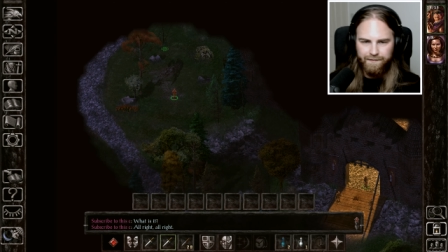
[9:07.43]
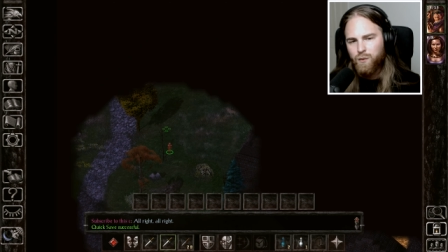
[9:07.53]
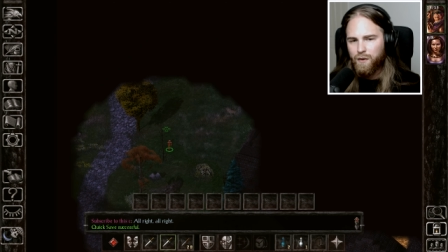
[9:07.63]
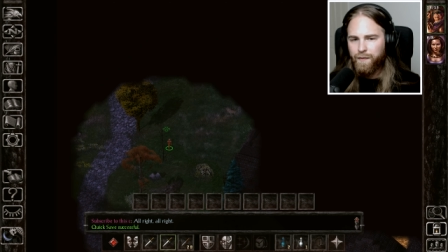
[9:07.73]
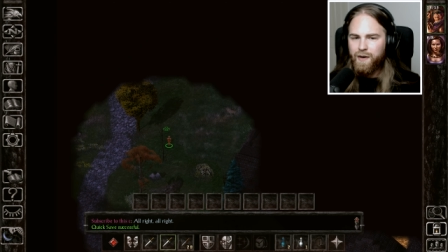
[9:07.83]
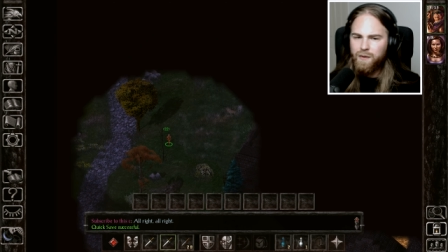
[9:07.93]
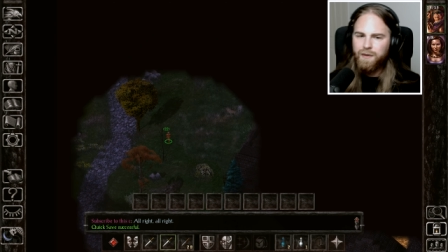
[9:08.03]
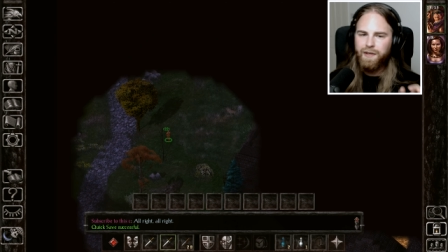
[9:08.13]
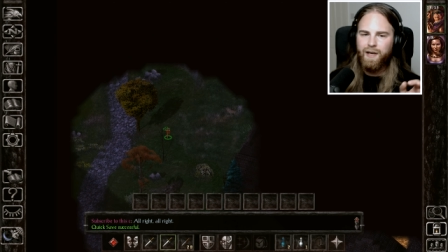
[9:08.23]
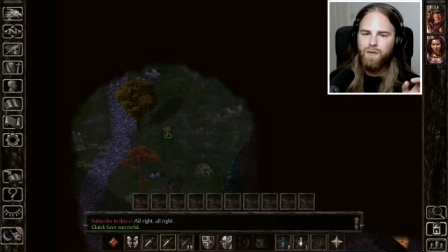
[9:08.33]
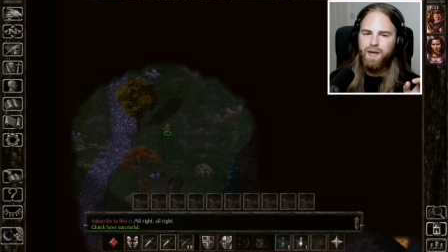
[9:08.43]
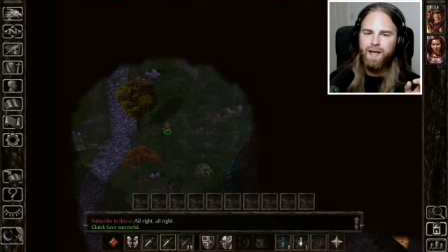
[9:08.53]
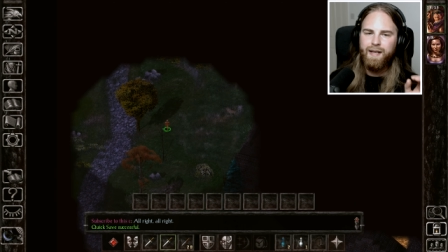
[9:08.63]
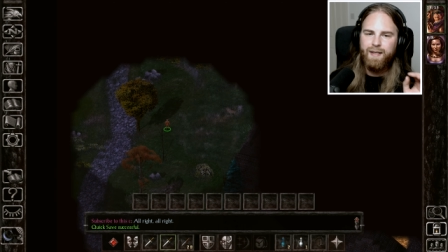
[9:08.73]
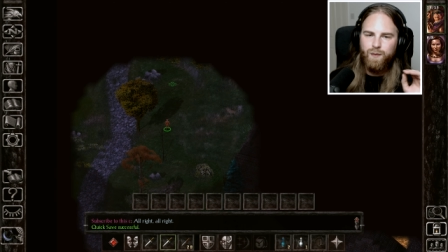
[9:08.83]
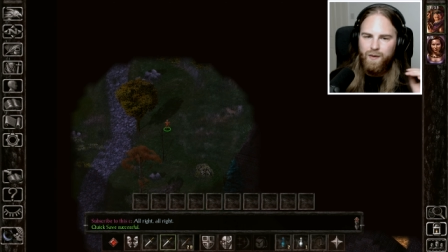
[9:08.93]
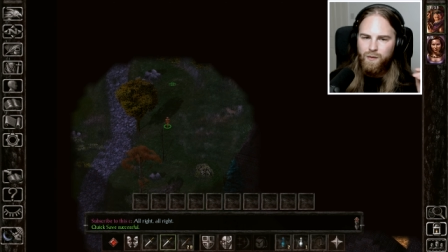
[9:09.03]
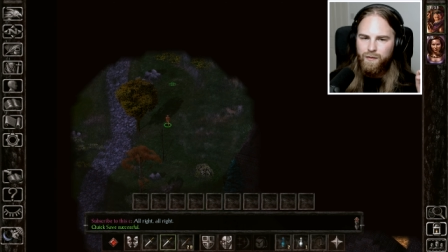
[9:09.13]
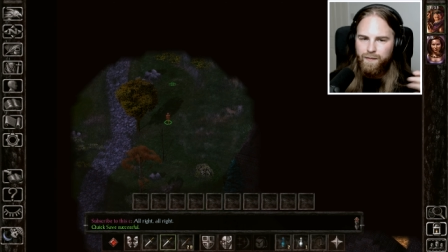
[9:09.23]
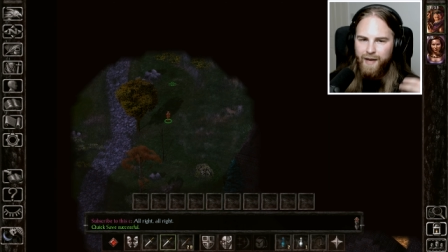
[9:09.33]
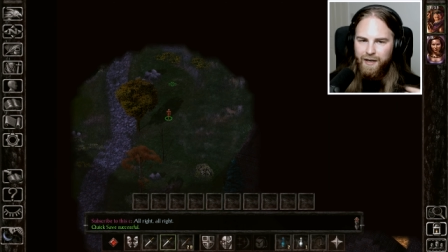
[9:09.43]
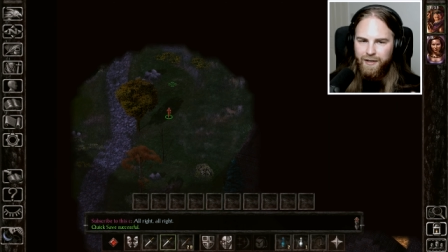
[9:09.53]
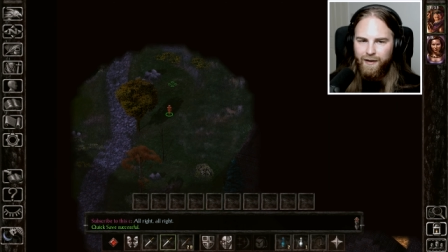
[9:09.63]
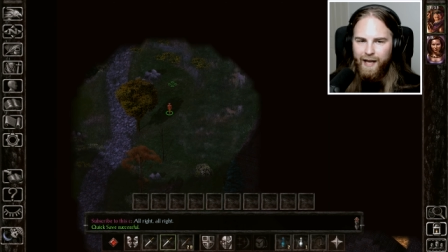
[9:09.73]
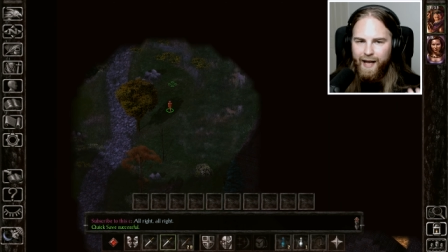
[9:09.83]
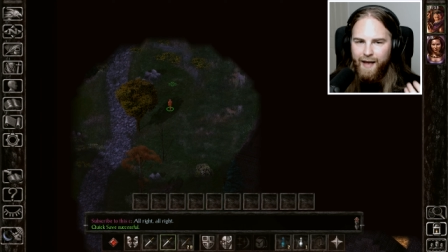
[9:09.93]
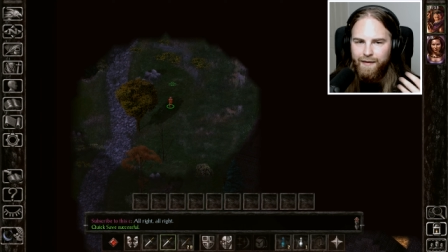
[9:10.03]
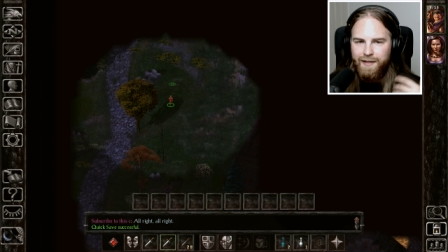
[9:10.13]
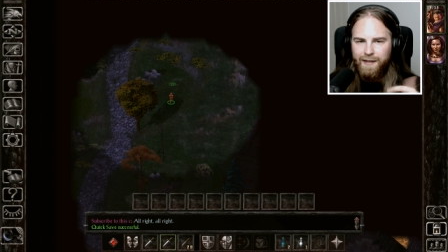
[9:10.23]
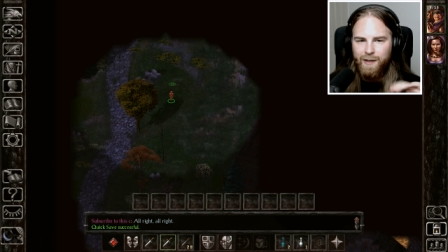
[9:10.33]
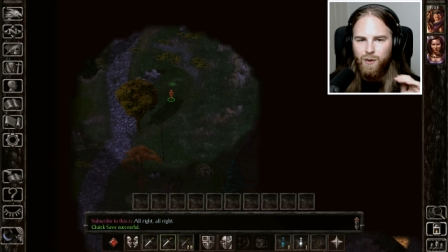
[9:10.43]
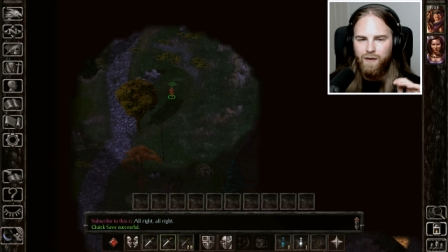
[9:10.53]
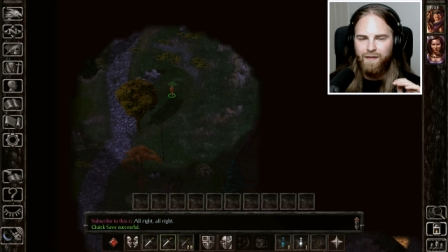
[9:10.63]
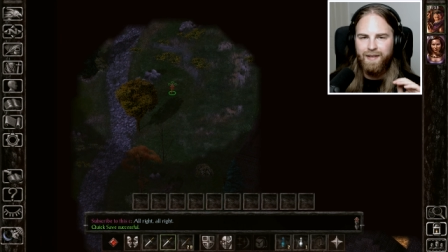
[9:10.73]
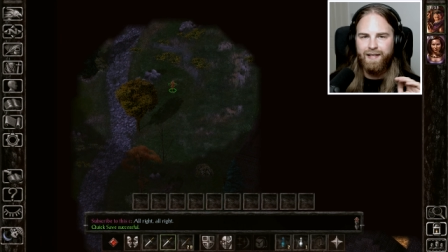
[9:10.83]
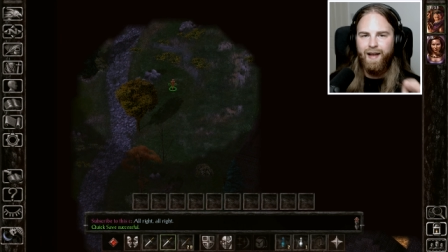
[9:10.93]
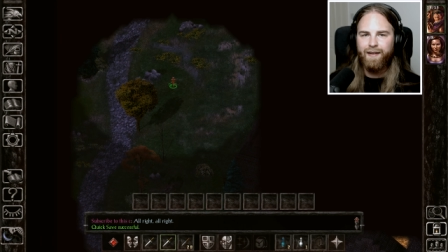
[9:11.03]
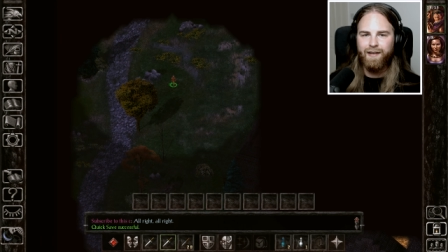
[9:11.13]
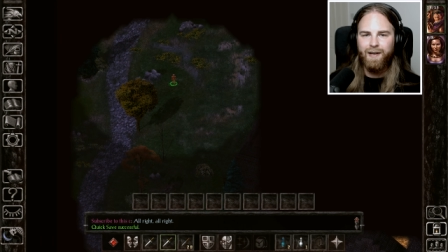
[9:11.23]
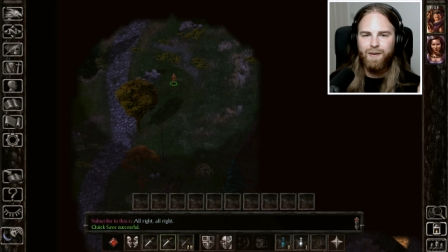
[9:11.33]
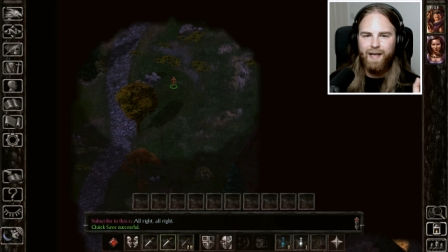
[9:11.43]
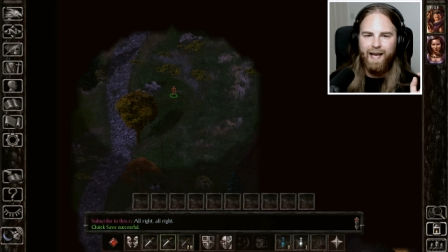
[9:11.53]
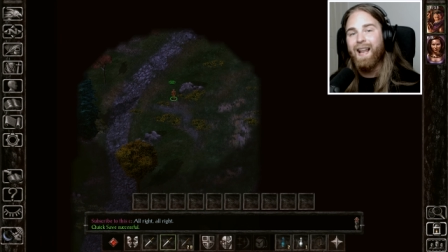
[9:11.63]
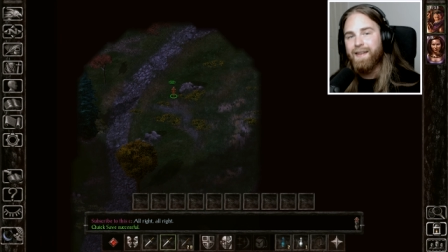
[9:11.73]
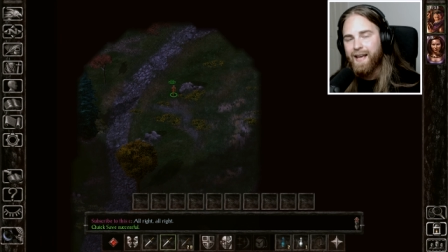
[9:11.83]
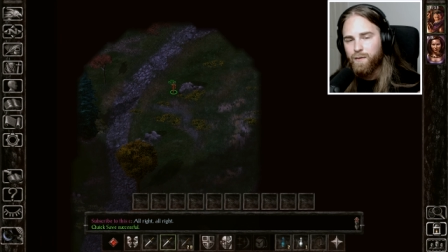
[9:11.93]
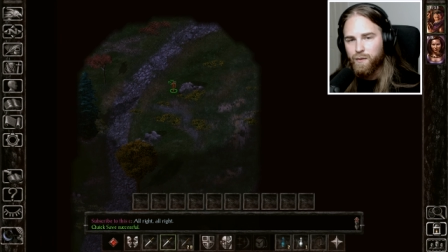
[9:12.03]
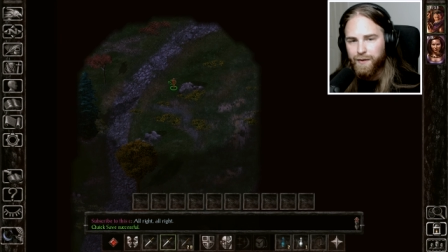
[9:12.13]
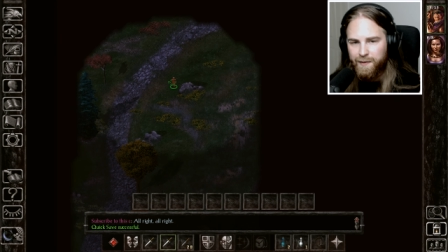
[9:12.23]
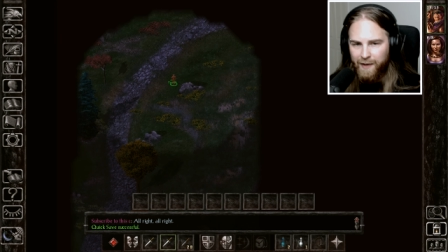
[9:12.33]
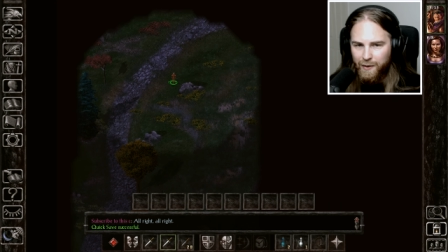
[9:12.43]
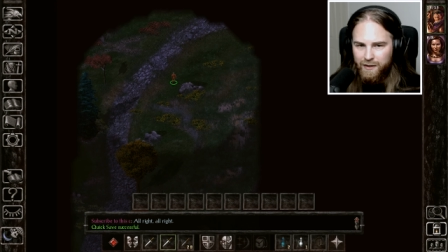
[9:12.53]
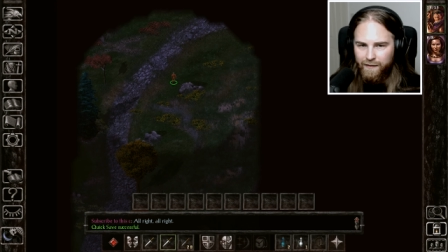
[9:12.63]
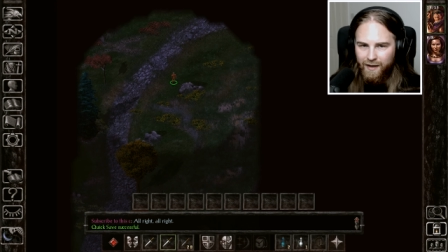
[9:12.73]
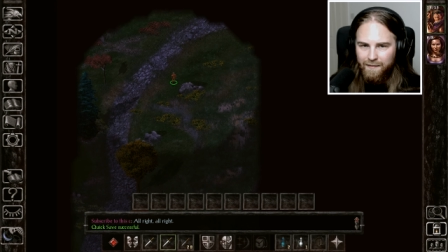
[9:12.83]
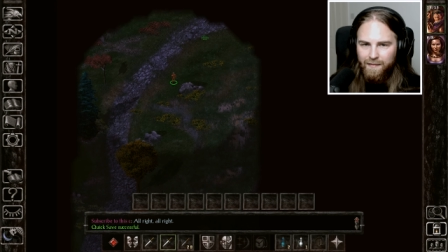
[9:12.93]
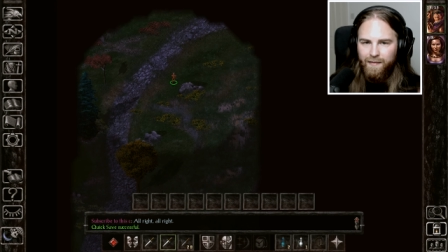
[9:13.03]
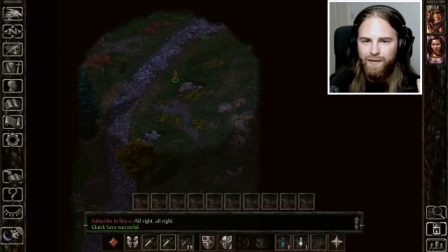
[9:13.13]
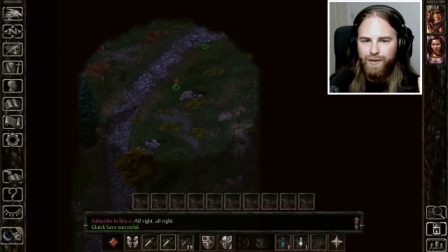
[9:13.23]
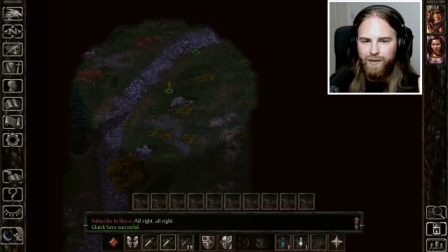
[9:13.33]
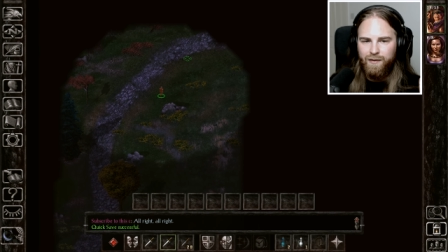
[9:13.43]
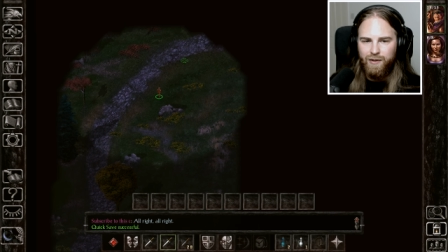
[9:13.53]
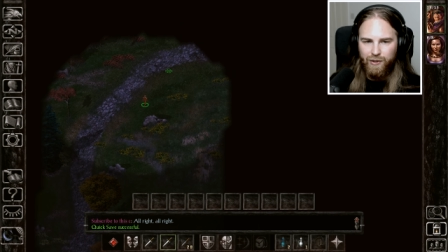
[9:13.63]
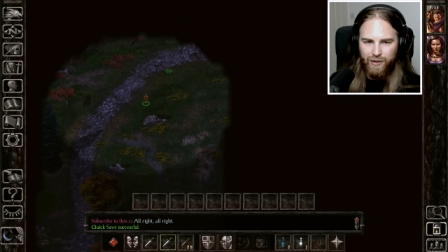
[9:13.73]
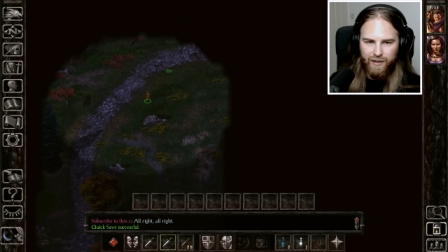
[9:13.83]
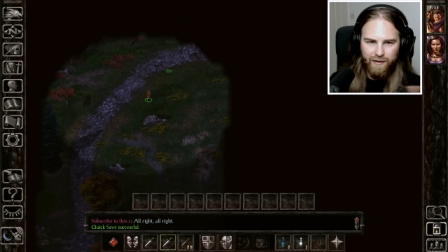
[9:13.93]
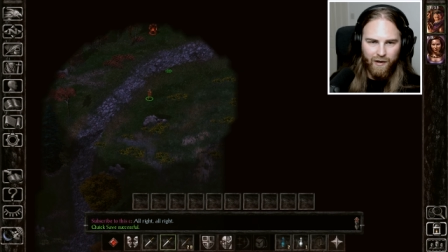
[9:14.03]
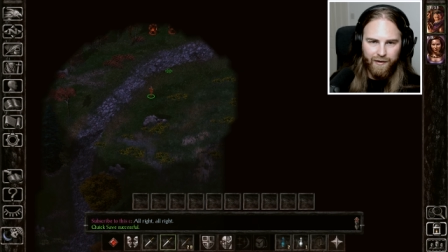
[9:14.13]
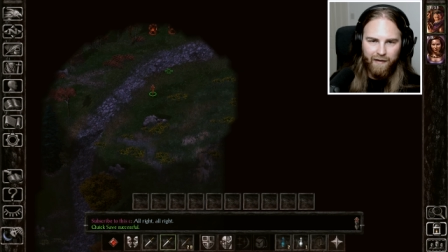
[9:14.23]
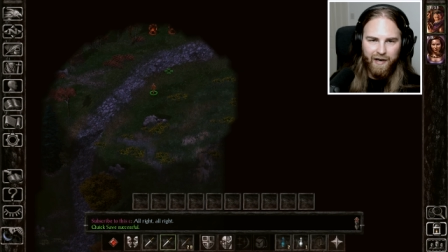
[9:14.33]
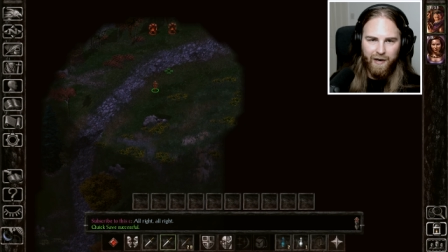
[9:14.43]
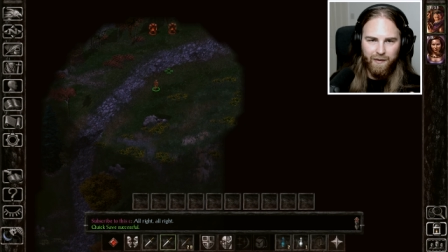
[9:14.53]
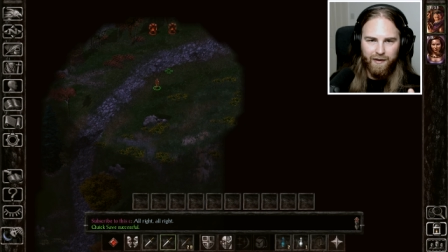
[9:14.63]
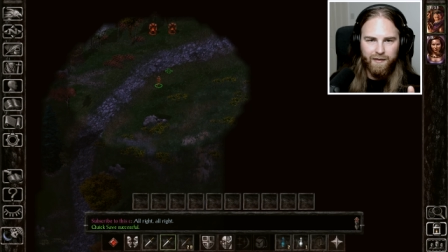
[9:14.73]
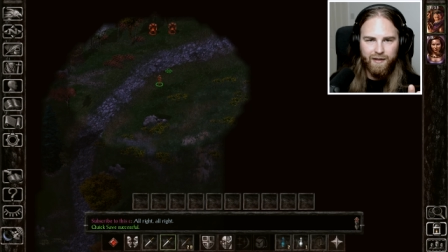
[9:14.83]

What we will do is we will make sure that every single one of them is aggroed, and then we will dispose of them just on their own.